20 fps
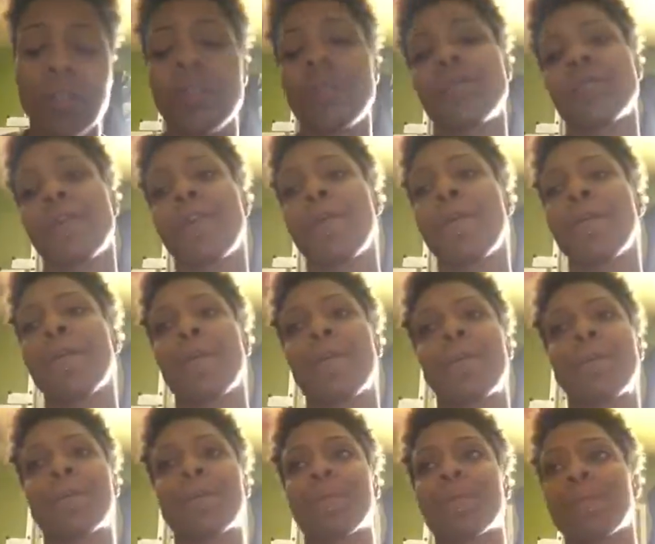So
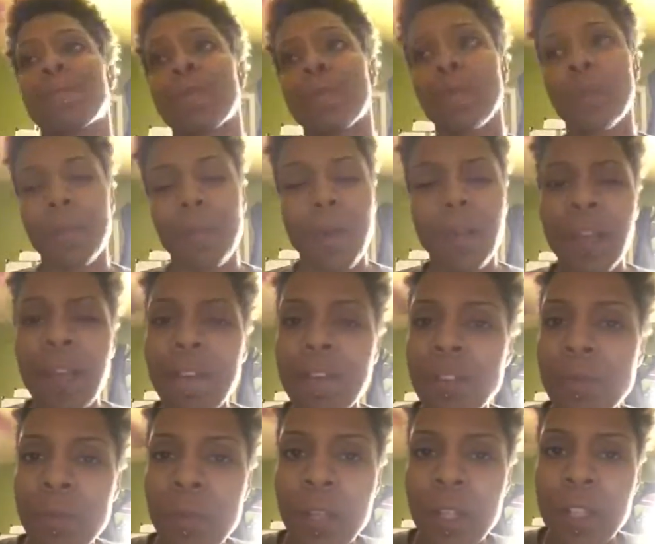my life
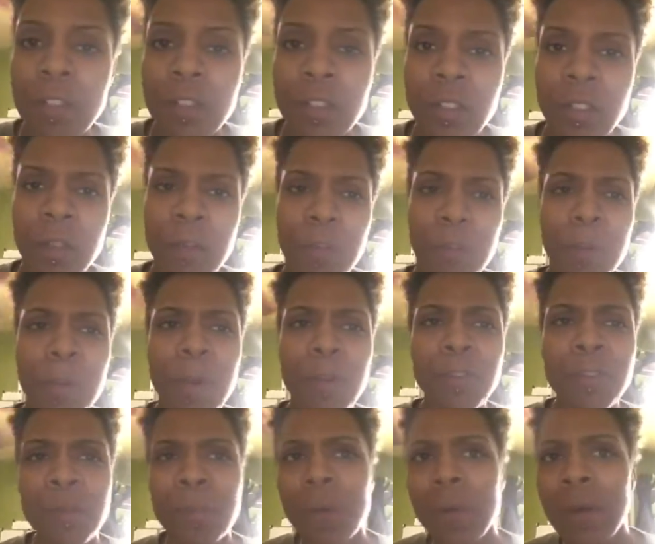is pretty interesting. But
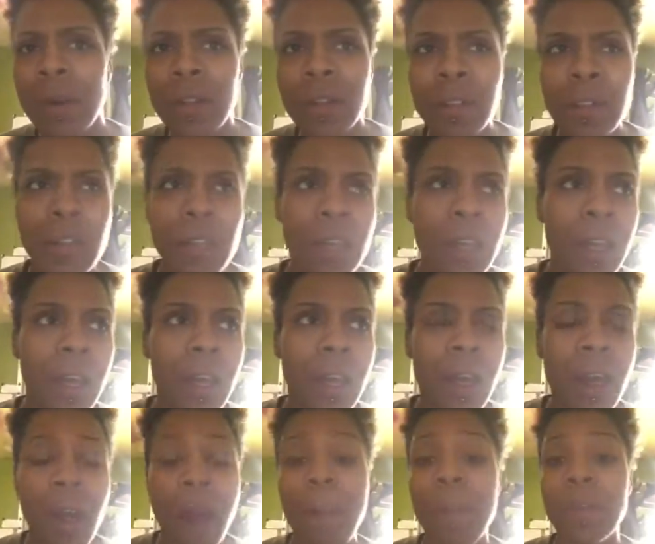most importantly,
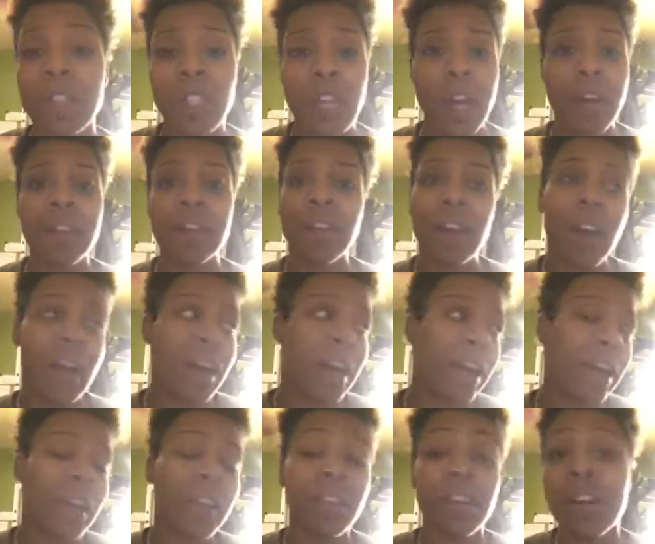I'm a child of
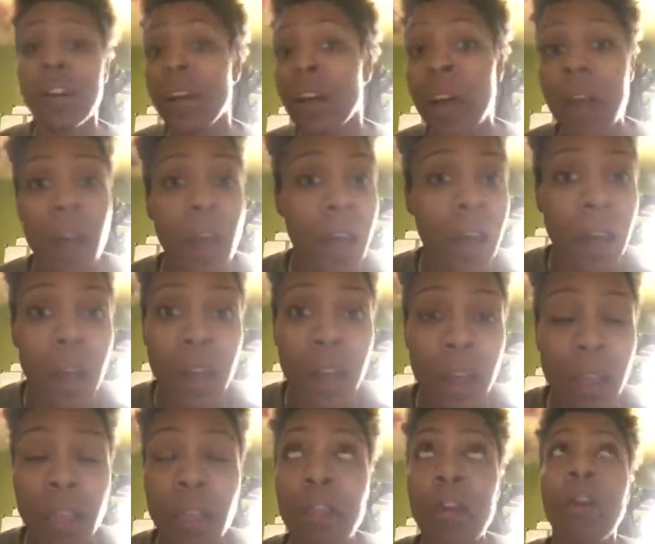God. Love God.
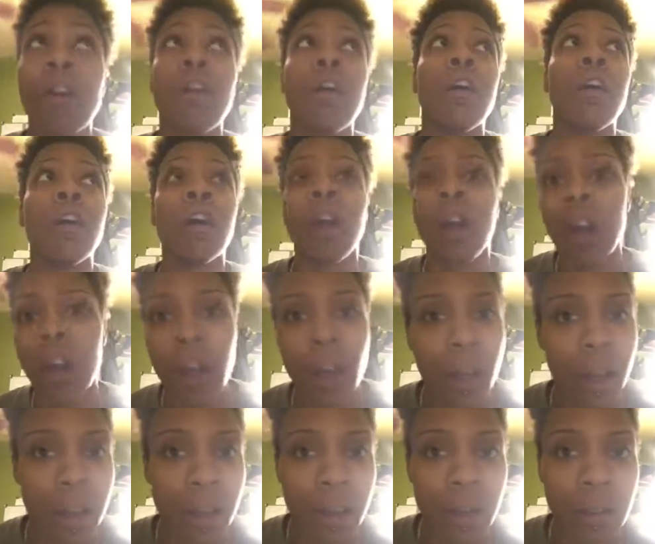Love
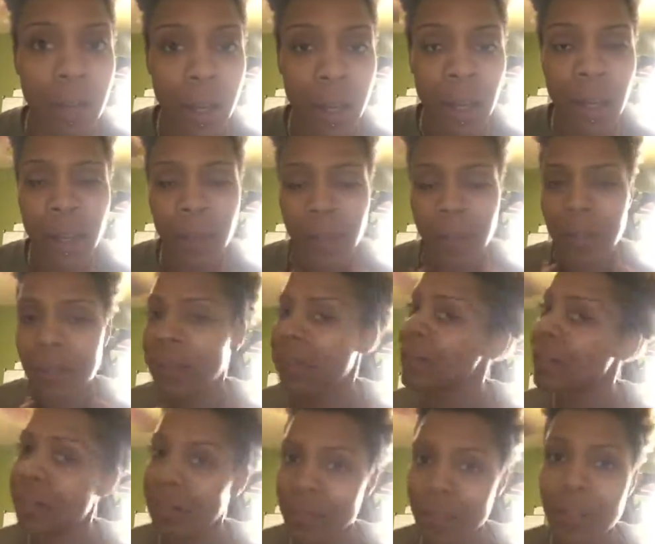God. Like,
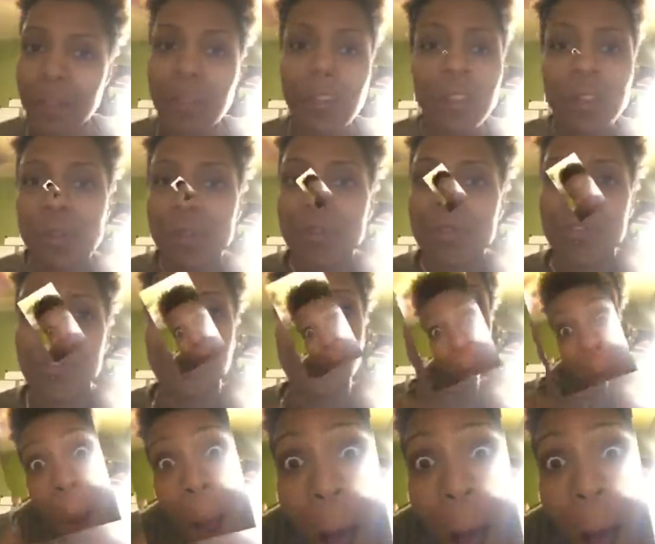I'm single.